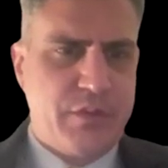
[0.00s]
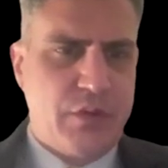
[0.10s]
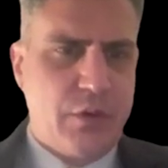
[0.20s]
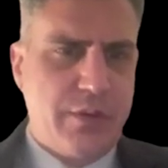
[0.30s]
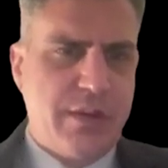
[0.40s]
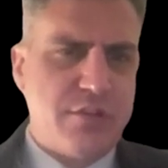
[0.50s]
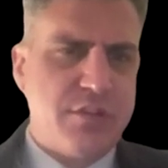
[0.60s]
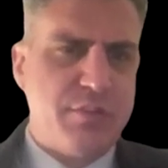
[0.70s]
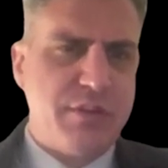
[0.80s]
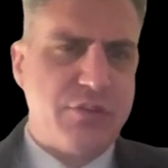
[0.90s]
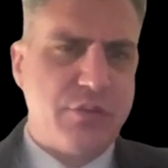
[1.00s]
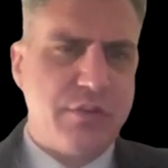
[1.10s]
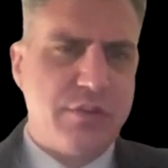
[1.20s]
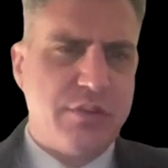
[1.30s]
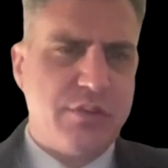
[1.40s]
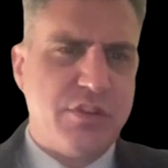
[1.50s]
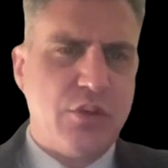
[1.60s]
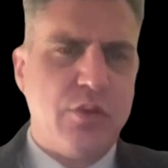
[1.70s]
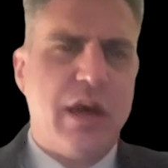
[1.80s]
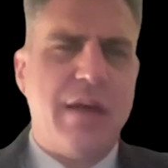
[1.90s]
So here's the business.
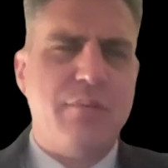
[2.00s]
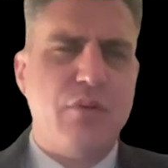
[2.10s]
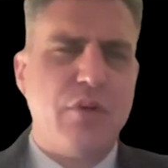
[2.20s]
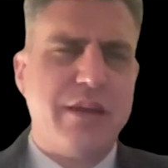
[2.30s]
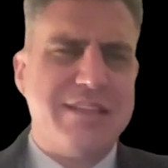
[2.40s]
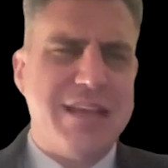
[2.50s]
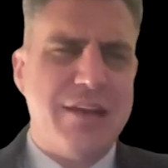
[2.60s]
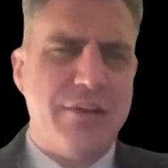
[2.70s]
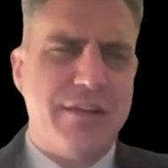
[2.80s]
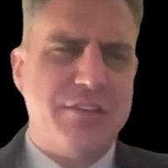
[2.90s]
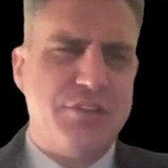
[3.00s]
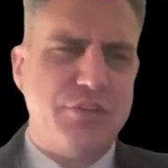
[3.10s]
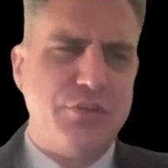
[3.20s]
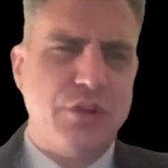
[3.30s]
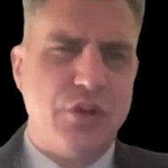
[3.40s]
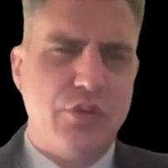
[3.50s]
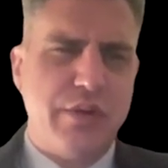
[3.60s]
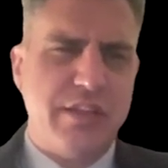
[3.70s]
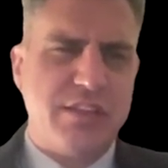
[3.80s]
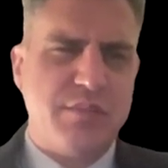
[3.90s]
So I broke it down into low
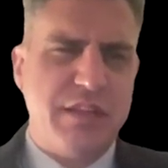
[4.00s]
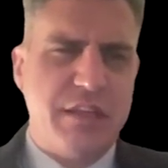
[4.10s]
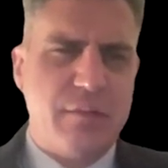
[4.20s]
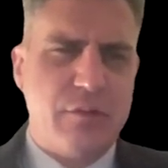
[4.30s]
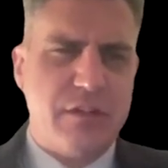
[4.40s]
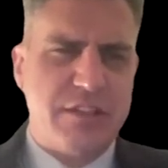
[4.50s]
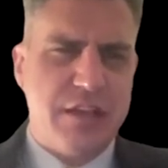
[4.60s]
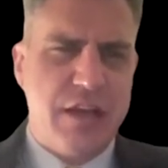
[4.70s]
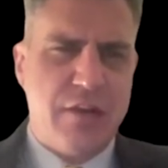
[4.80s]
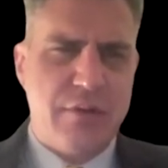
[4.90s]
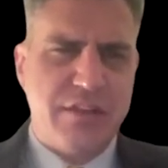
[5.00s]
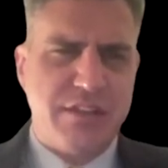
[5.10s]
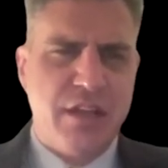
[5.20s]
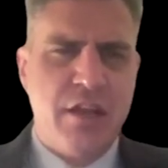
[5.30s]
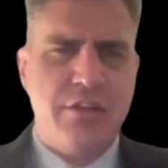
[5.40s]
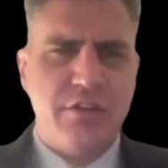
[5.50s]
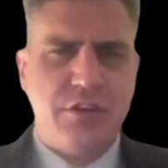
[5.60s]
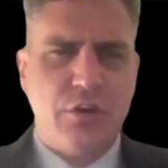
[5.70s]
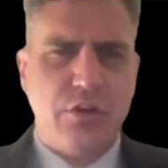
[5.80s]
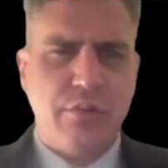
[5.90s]
risk, medium risk, and high risk. The
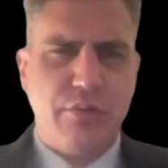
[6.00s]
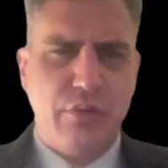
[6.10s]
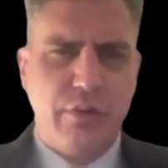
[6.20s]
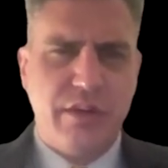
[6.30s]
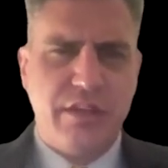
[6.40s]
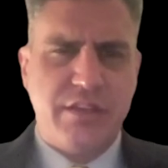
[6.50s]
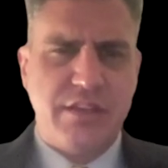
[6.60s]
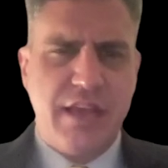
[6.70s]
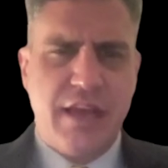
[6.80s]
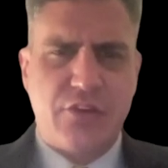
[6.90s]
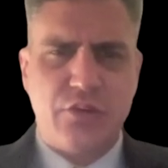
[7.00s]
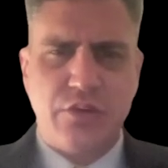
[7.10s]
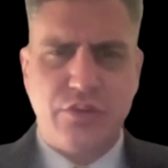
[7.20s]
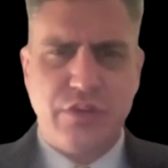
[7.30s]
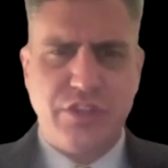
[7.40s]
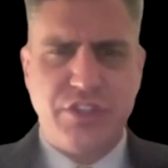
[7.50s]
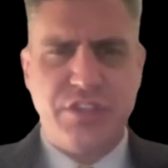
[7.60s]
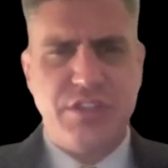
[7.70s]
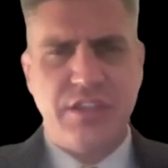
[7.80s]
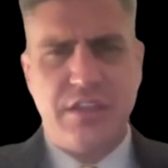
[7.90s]
total employees, the actual
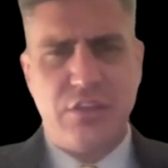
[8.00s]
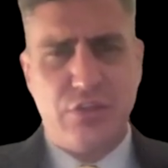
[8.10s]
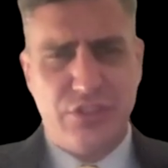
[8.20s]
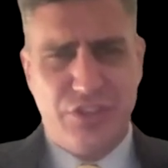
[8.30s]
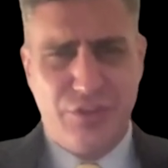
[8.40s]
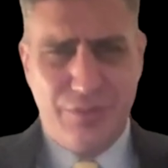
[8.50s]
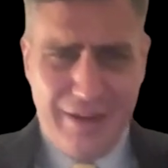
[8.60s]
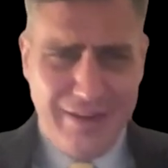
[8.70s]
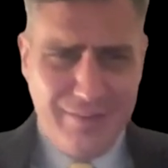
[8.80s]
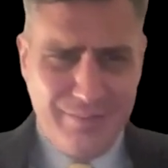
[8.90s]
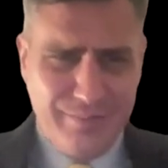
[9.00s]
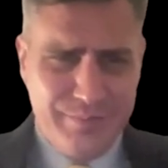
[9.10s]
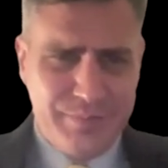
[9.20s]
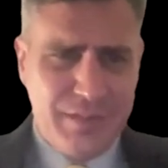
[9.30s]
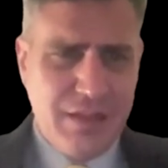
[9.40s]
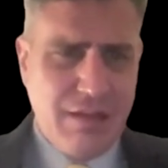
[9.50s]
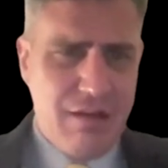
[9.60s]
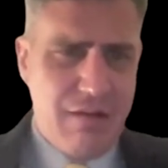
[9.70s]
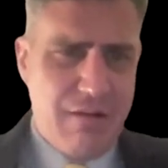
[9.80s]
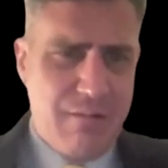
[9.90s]
attritions, and the attrition rate.
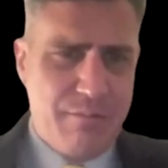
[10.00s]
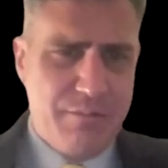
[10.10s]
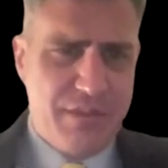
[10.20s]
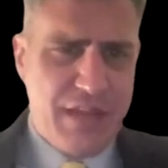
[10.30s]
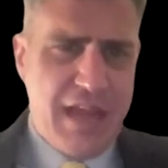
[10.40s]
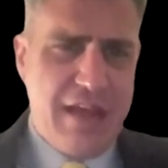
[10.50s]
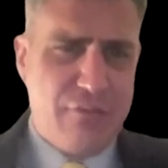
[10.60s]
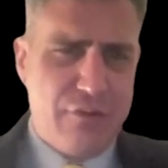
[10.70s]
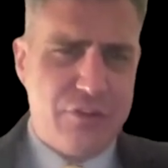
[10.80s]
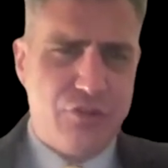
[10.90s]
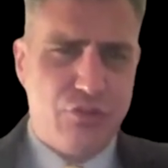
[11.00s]
The average